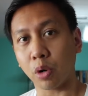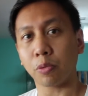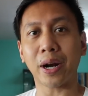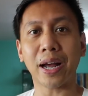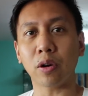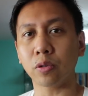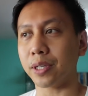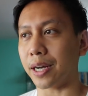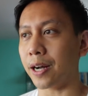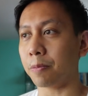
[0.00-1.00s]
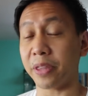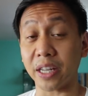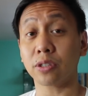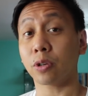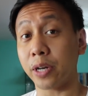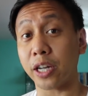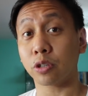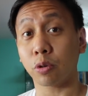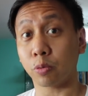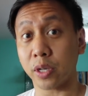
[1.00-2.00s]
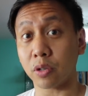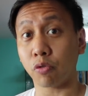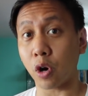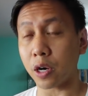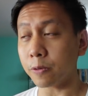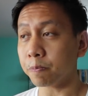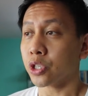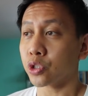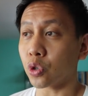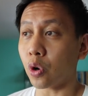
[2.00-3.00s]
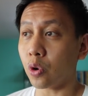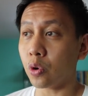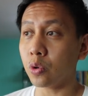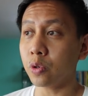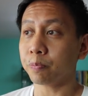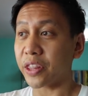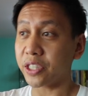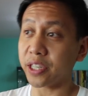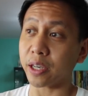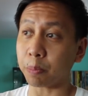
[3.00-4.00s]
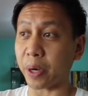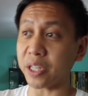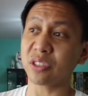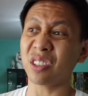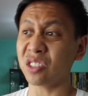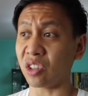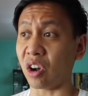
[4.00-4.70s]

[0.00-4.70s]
roam around. That's their natural reservoir. So the tick bites these